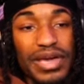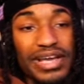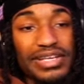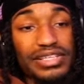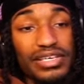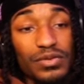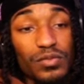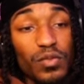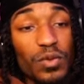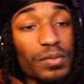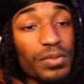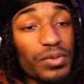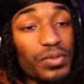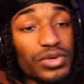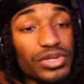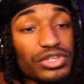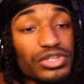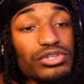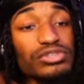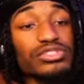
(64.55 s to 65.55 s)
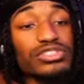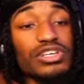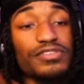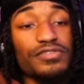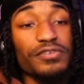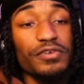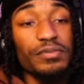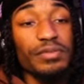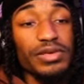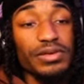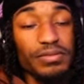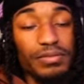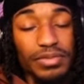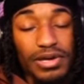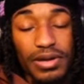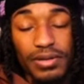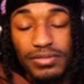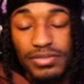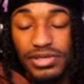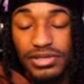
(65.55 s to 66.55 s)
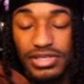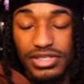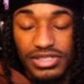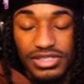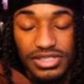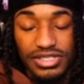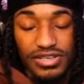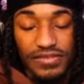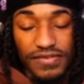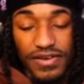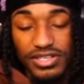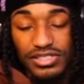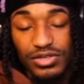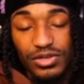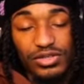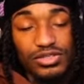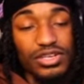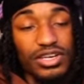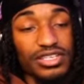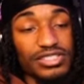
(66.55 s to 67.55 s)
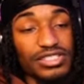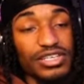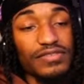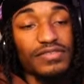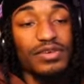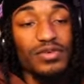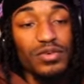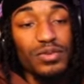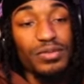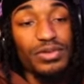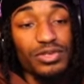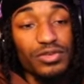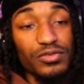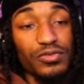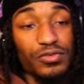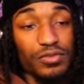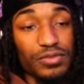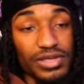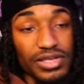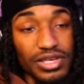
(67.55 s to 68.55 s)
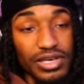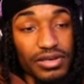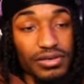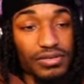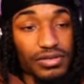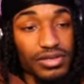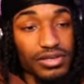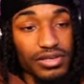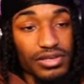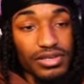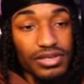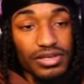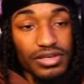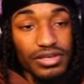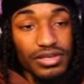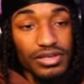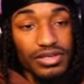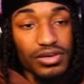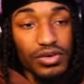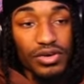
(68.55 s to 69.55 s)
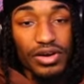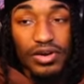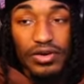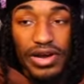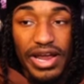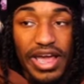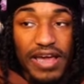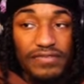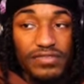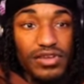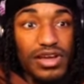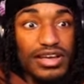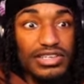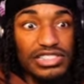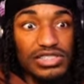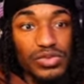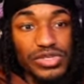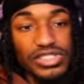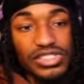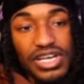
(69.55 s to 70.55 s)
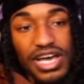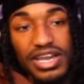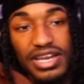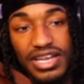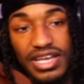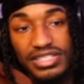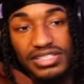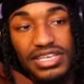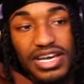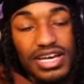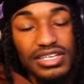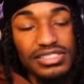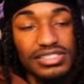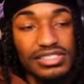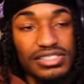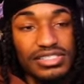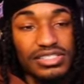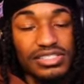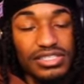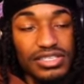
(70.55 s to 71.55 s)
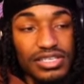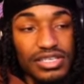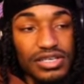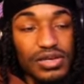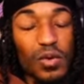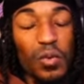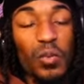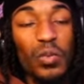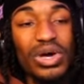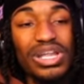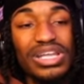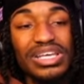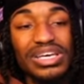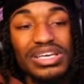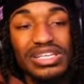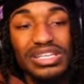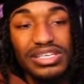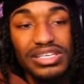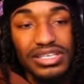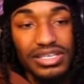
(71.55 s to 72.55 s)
then women would do stuff for me, but listen, if I told y'all the stuff that women do for me now, or after I switched out of that toxic shit, willingly,